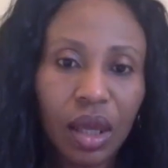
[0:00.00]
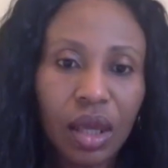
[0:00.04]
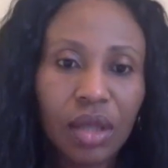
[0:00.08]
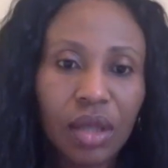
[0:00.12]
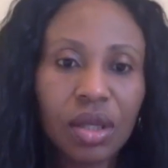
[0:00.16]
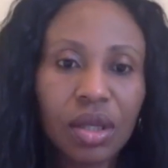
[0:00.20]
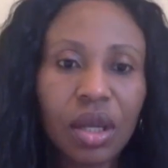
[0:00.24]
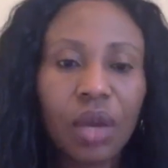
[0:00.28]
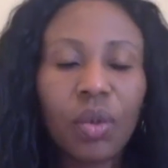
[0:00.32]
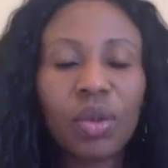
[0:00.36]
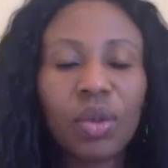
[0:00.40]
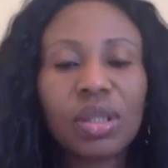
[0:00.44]

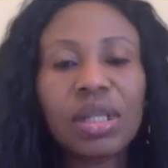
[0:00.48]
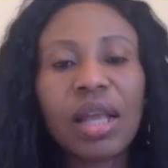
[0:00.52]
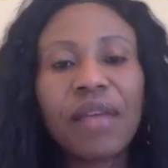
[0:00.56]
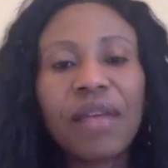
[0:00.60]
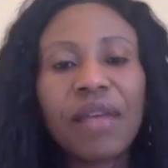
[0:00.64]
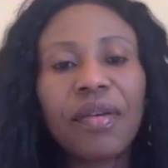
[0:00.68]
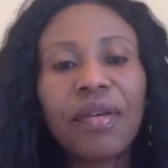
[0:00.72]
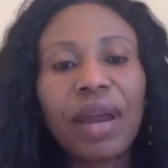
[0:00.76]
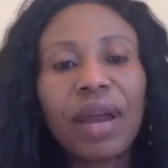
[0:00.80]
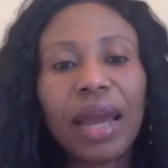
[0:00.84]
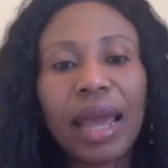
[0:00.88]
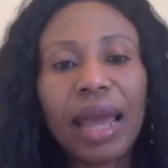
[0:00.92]
So it was
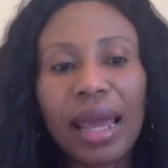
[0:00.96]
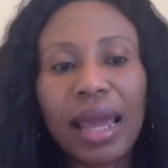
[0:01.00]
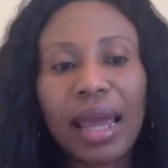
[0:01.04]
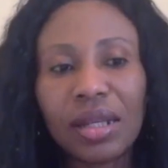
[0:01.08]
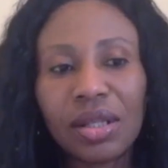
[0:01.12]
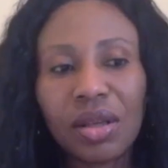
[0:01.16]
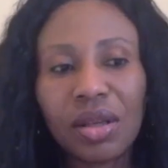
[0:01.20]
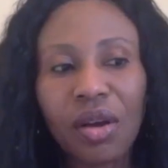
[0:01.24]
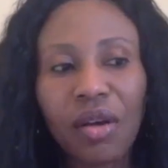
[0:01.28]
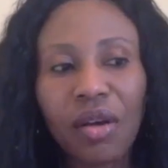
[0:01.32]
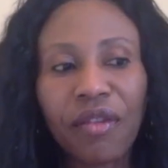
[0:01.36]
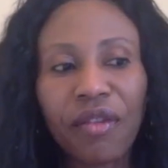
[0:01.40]
never a
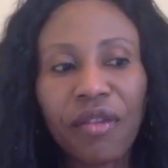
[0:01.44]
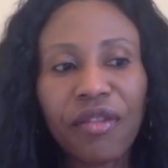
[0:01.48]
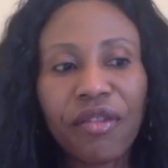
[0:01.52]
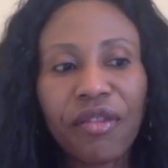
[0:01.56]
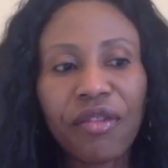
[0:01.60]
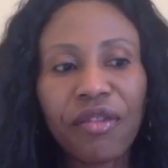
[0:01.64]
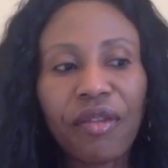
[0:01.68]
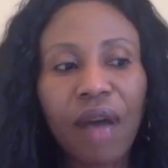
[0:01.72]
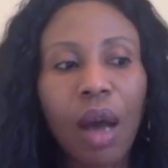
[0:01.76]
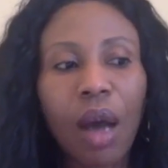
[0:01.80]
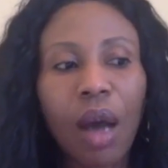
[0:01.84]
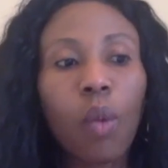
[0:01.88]
case of
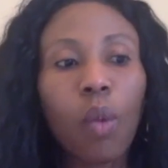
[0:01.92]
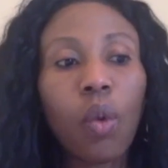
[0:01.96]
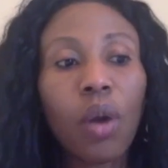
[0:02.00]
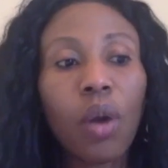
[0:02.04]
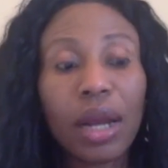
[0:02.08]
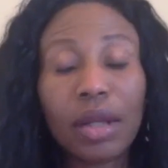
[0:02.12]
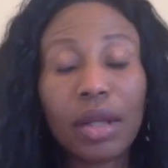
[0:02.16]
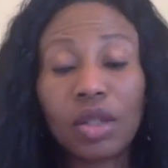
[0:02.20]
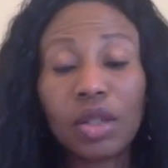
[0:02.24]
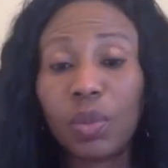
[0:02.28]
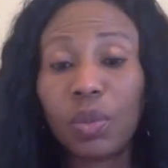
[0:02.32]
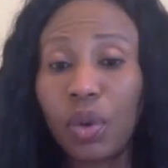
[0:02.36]
I
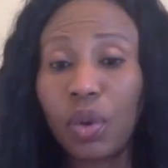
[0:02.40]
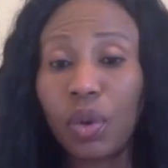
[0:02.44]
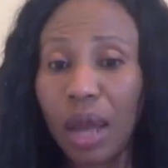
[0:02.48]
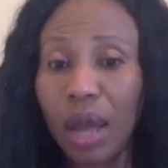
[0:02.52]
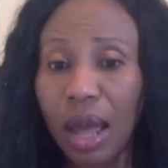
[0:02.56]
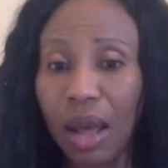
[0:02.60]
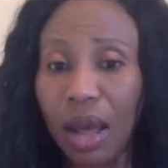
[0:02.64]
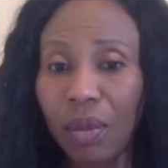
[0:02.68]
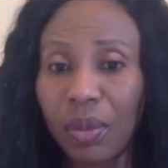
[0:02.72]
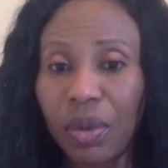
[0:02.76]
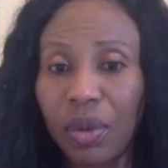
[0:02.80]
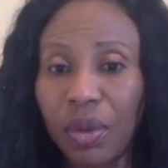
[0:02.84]
wanted to pull
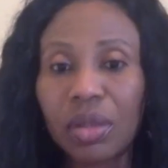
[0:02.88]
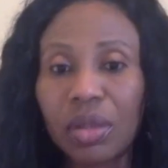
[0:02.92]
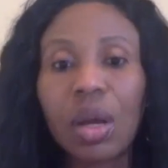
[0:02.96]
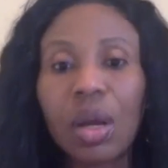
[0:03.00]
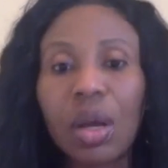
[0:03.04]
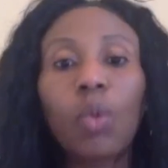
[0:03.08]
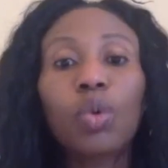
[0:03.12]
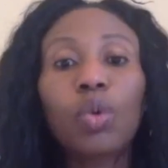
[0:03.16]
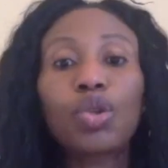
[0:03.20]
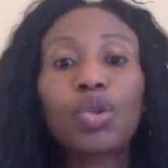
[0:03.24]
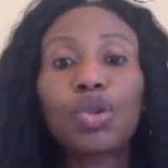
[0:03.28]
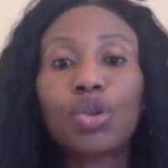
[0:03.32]
out because I
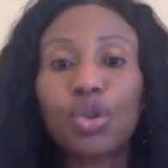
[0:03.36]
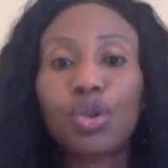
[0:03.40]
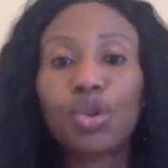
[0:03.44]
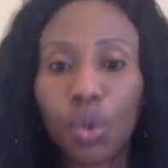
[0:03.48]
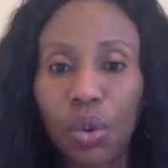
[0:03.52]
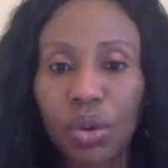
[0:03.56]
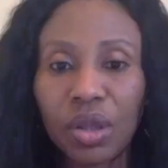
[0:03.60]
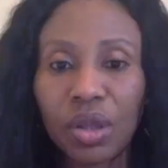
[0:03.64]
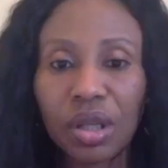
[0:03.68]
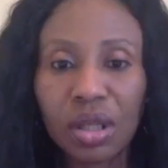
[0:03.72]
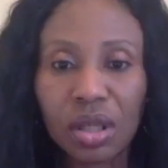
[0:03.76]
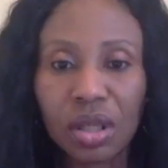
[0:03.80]
was
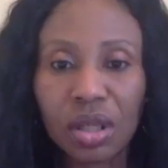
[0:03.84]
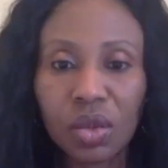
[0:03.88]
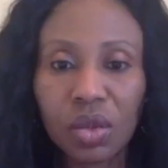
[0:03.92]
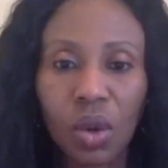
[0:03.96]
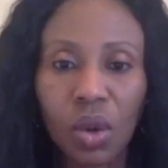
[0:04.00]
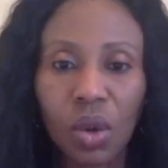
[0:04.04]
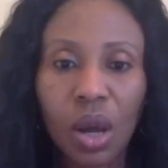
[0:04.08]
sure this is what I